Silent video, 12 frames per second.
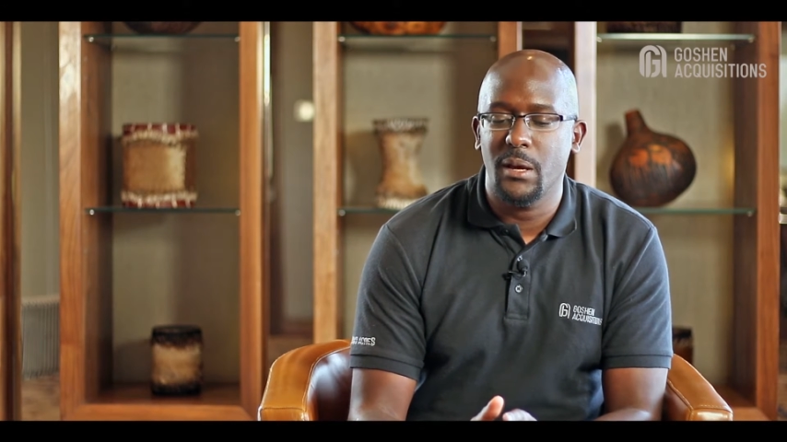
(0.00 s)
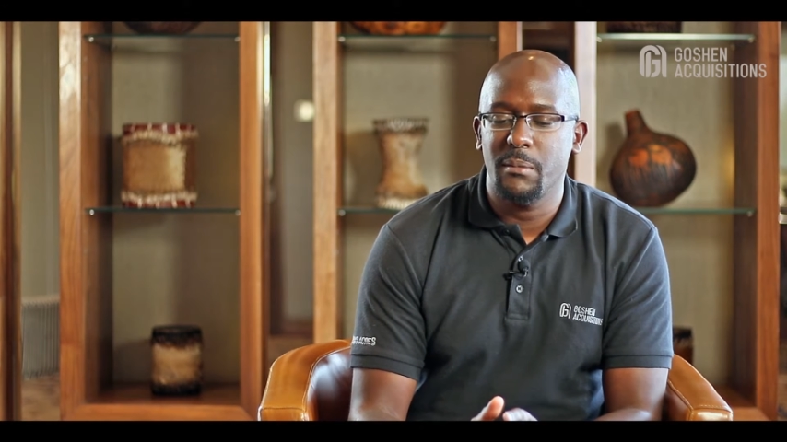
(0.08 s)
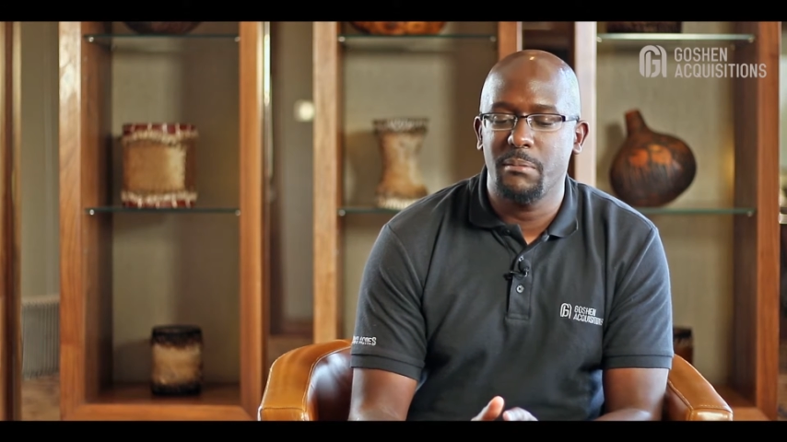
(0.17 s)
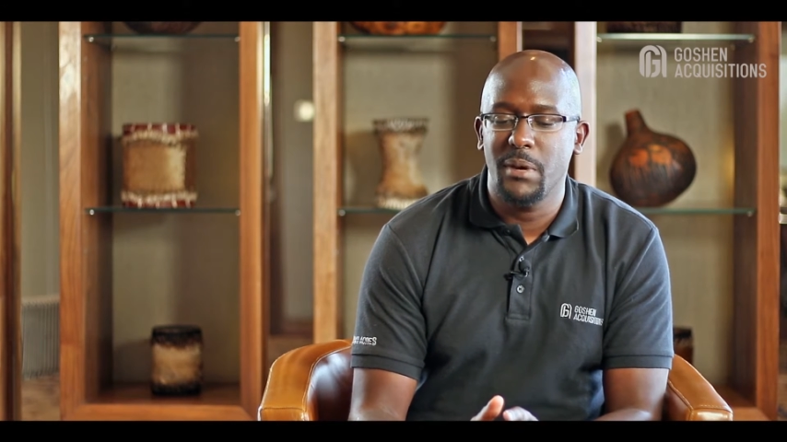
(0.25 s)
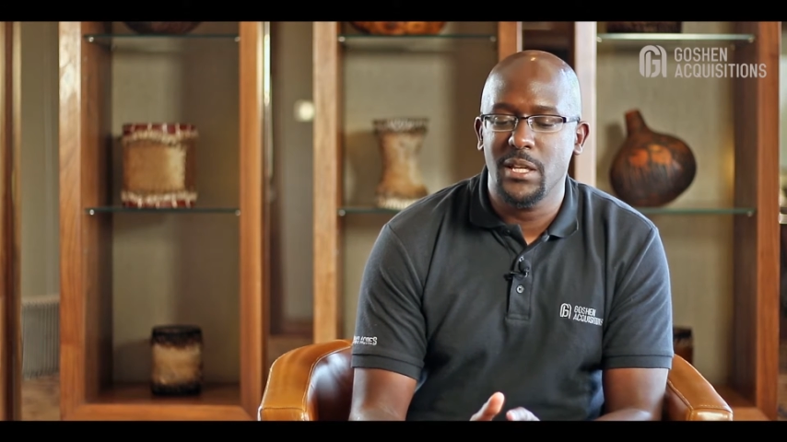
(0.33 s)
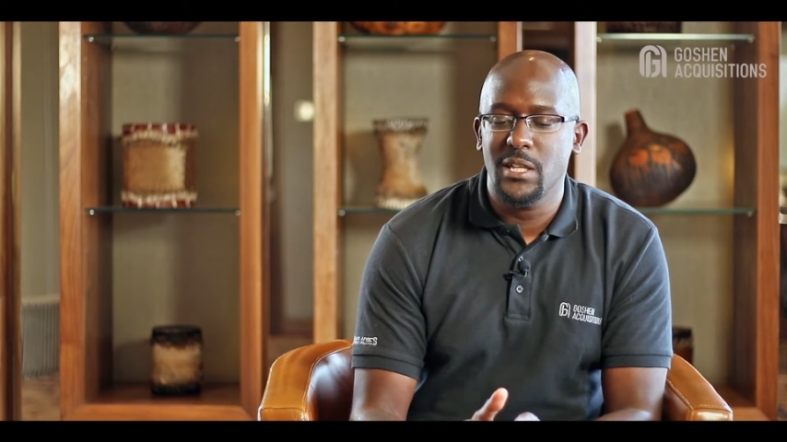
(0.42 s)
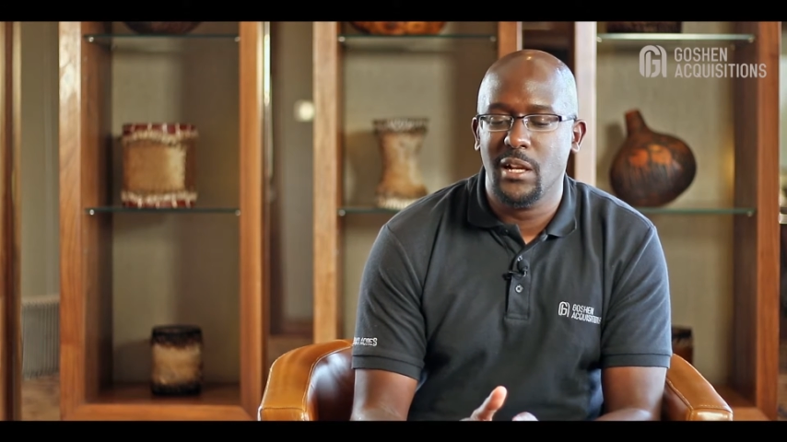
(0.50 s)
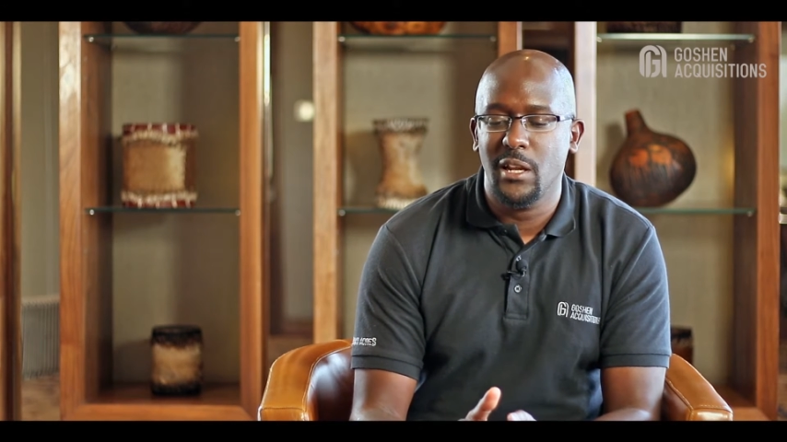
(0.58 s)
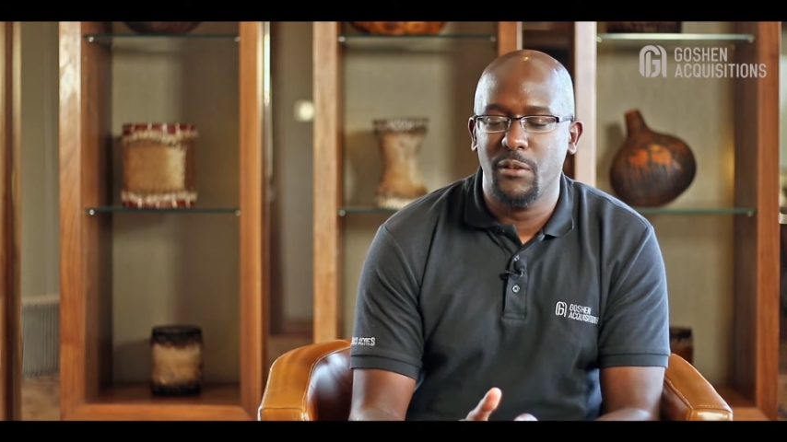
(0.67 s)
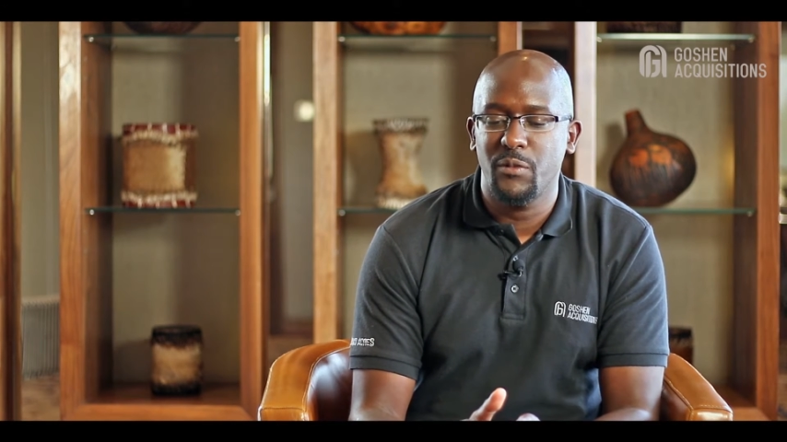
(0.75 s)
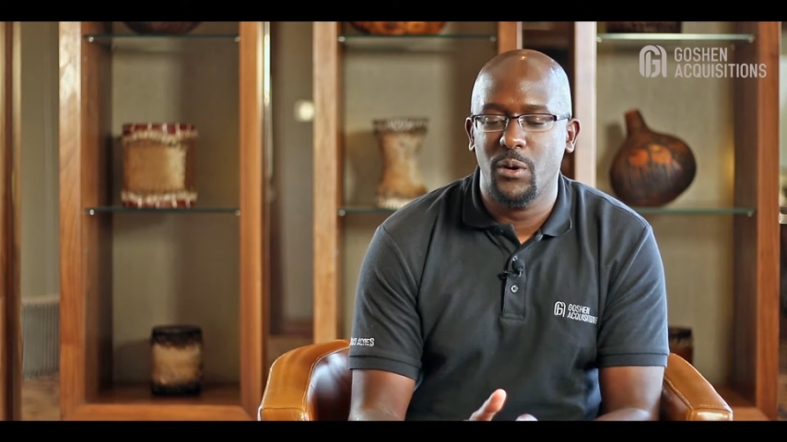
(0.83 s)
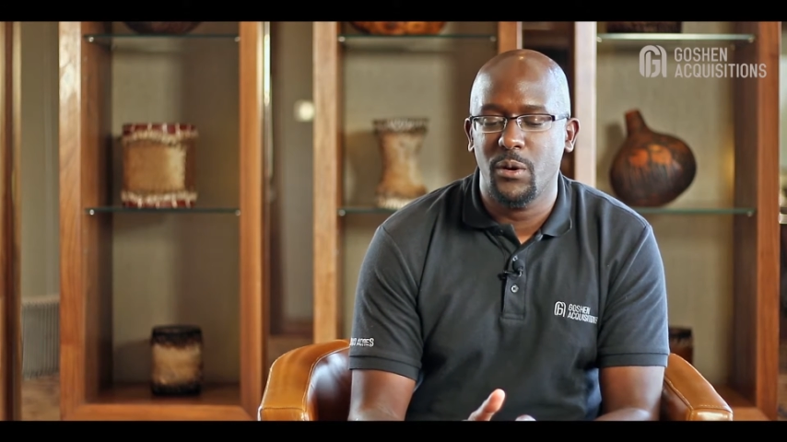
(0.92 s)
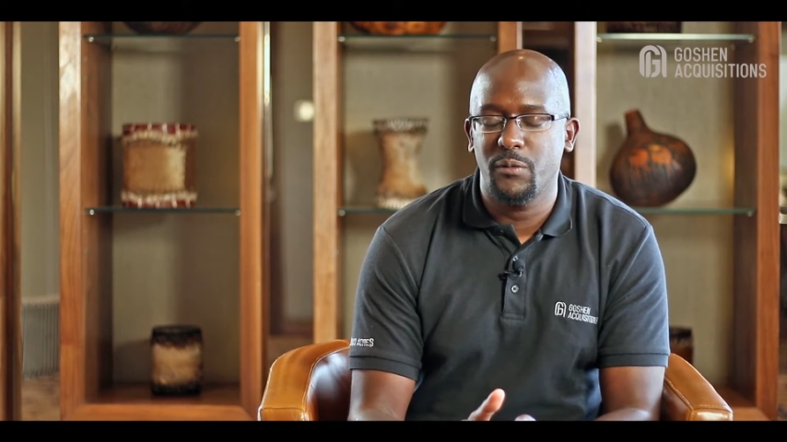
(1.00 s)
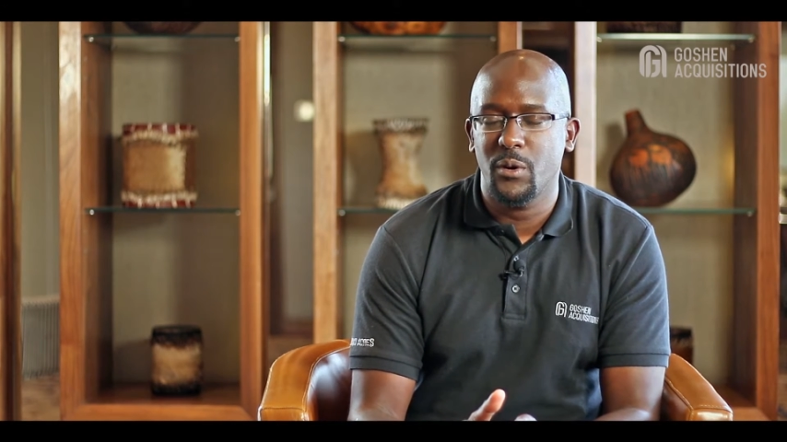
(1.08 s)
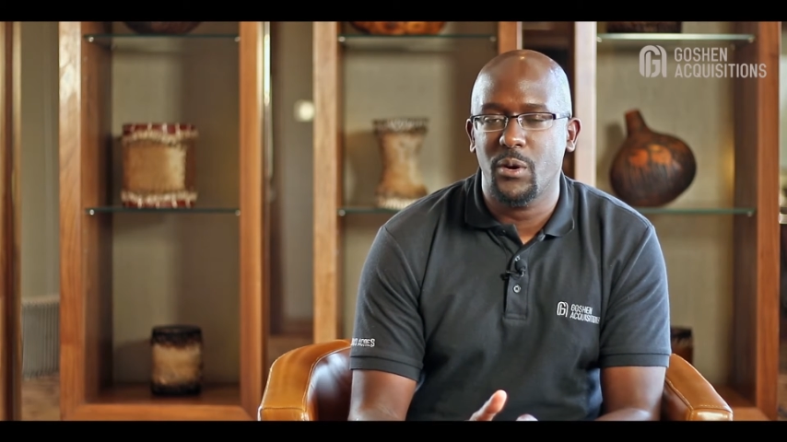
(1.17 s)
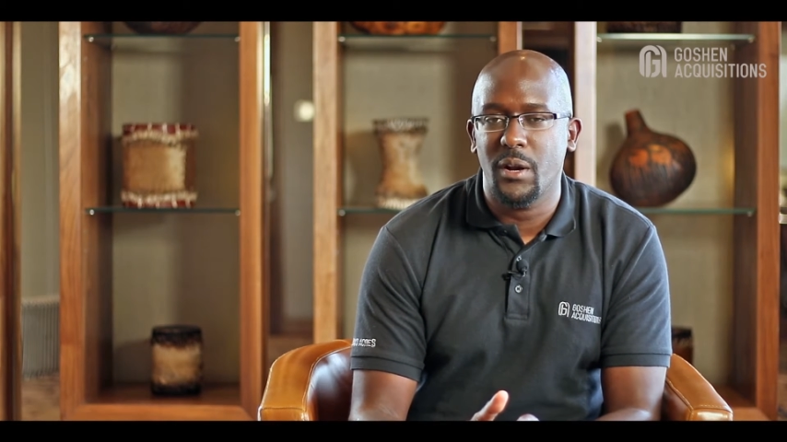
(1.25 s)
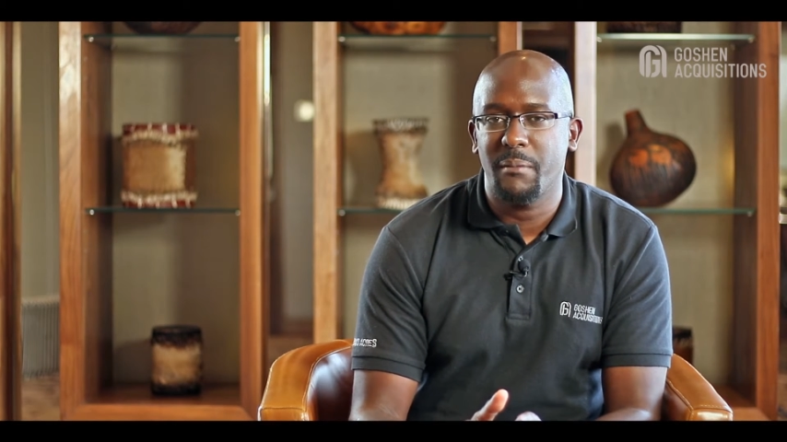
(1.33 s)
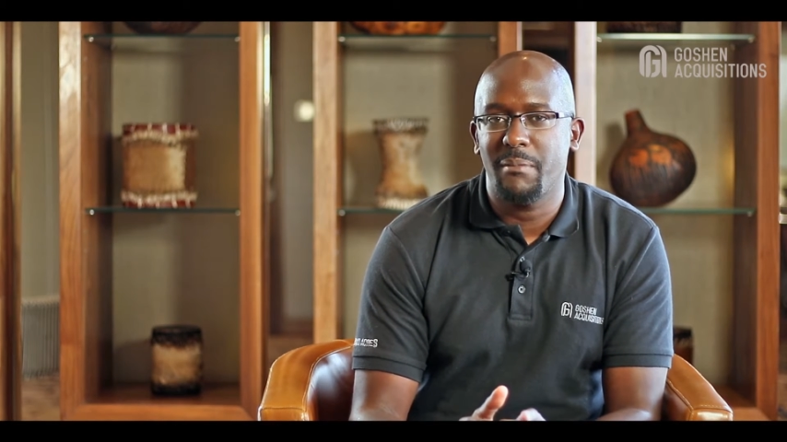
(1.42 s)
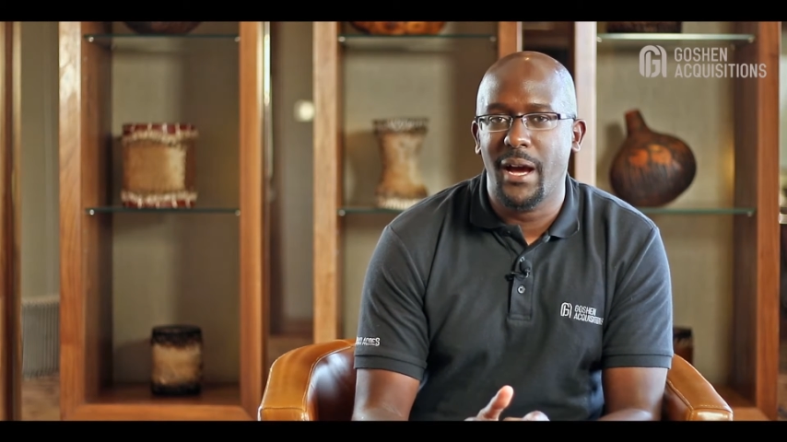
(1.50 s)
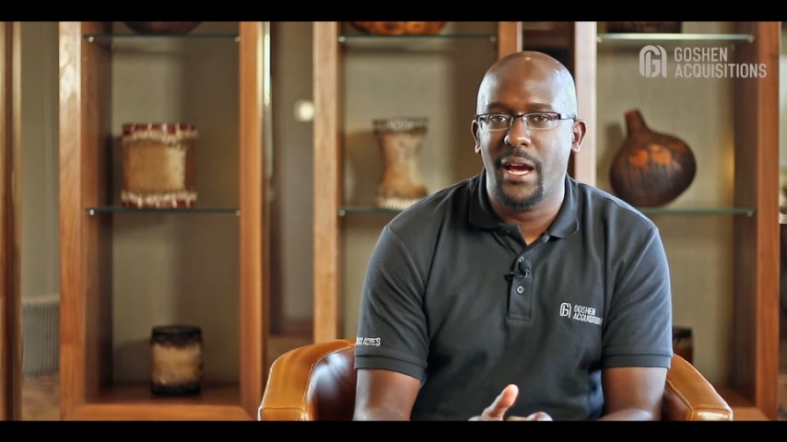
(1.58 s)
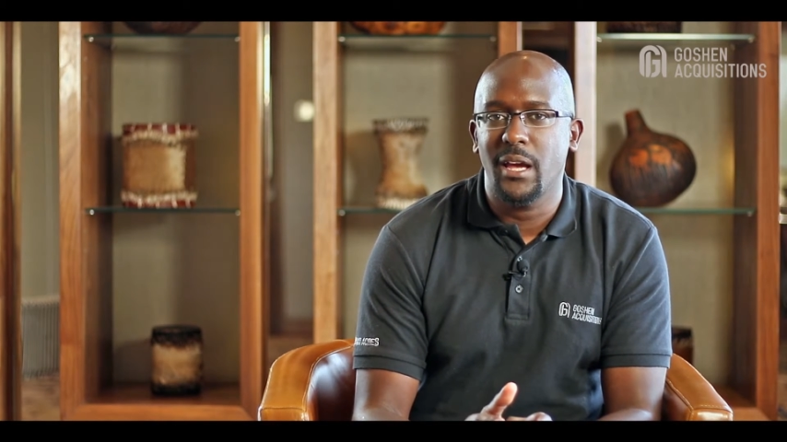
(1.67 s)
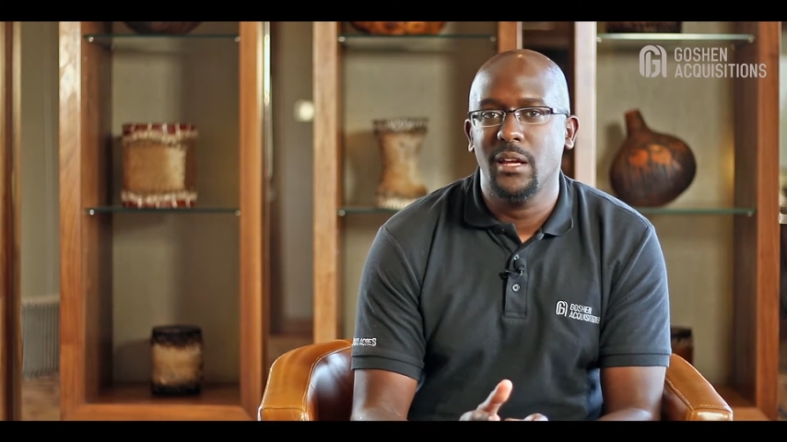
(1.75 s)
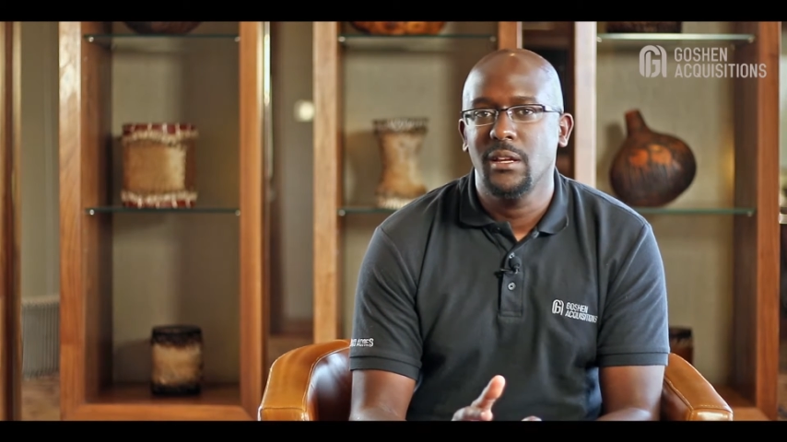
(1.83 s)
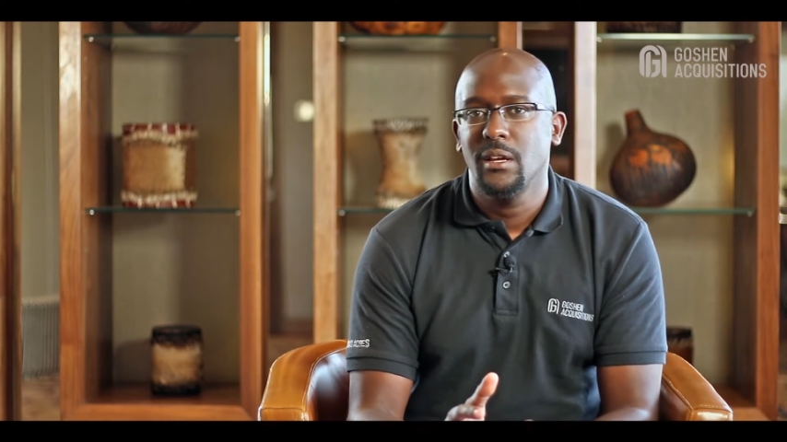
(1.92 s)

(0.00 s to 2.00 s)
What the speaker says: Basically, if you're going to buy